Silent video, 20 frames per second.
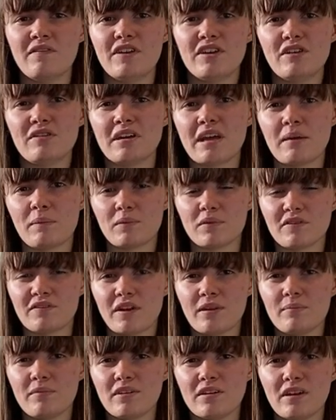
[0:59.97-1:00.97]
Video Game
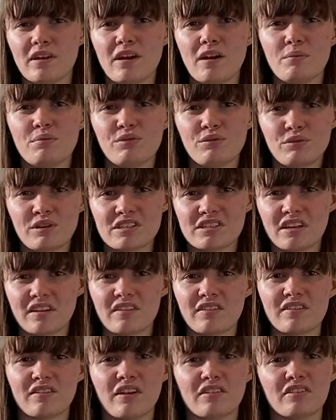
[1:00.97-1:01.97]
Development Club, which
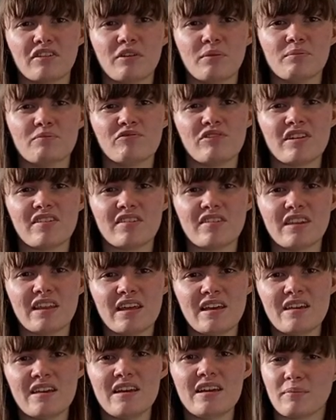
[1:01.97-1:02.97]
has started up
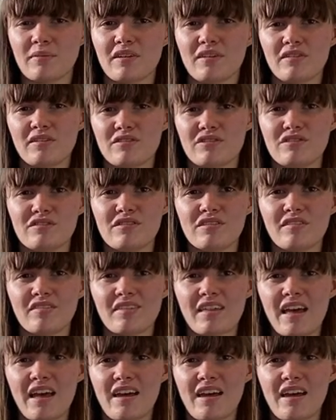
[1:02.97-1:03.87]
recently, and the students